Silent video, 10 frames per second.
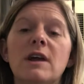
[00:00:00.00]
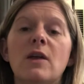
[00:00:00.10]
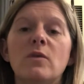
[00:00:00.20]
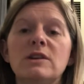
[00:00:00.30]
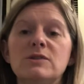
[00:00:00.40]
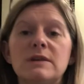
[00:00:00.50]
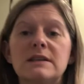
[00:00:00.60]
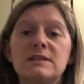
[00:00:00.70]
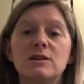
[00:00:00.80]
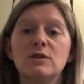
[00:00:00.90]
and when to
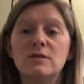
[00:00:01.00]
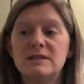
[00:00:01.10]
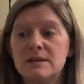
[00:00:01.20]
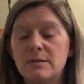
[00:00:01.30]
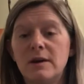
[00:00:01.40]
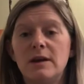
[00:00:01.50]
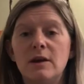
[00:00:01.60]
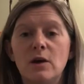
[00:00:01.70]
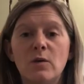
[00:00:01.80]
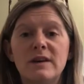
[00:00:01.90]
exclude somebody,
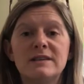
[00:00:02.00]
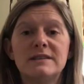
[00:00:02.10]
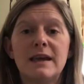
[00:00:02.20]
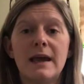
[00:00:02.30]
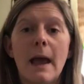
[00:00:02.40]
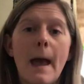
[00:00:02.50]
or when to say,